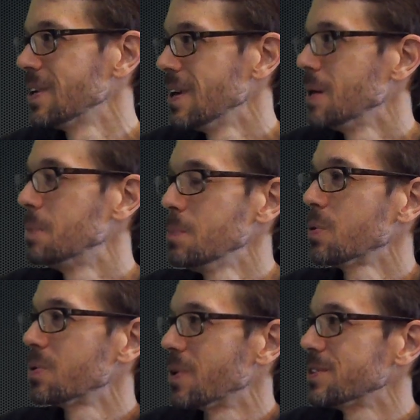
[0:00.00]
right.
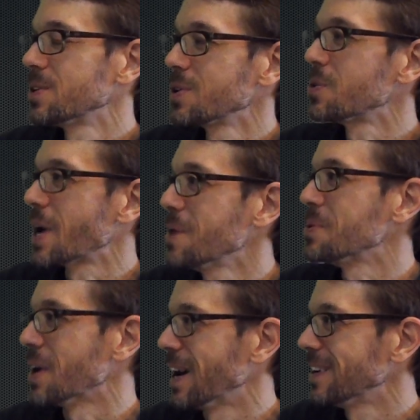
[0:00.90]
people were generally okay
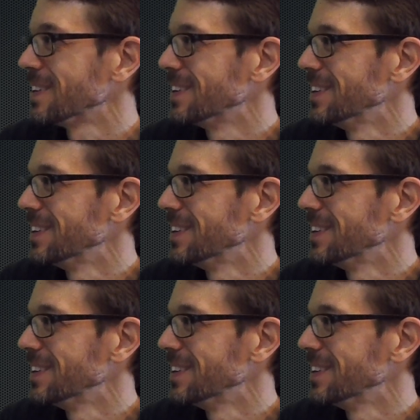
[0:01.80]
with that.